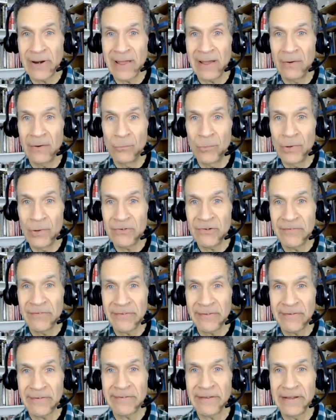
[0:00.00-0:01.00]
out which
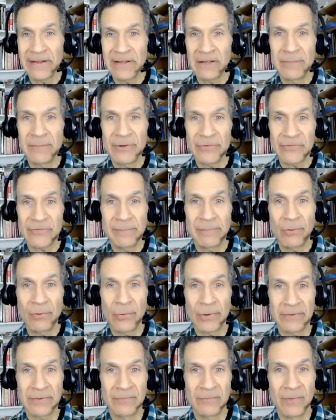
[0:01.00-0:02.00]
is the single most
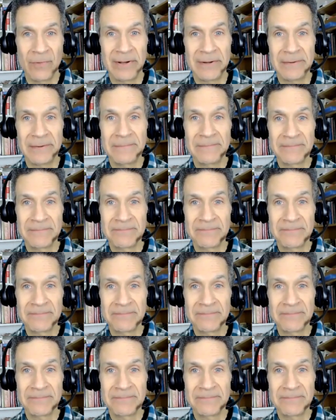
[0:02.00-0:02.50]
important one.